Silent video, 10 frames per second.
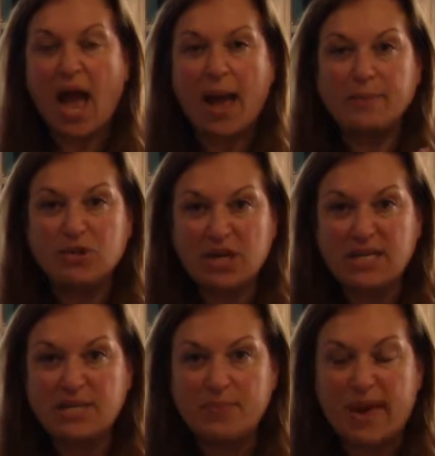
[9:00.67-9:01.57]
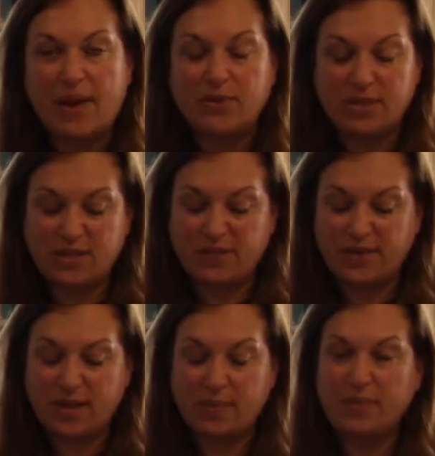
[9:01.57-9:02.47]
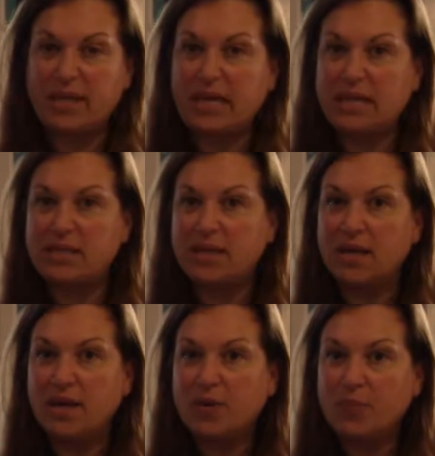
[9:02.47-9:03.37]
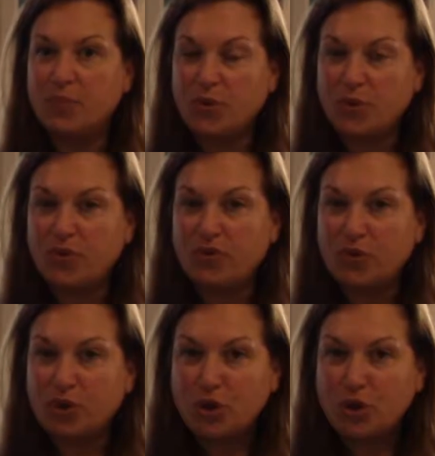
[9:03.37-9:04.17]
I'm just about to fill up these beautiful,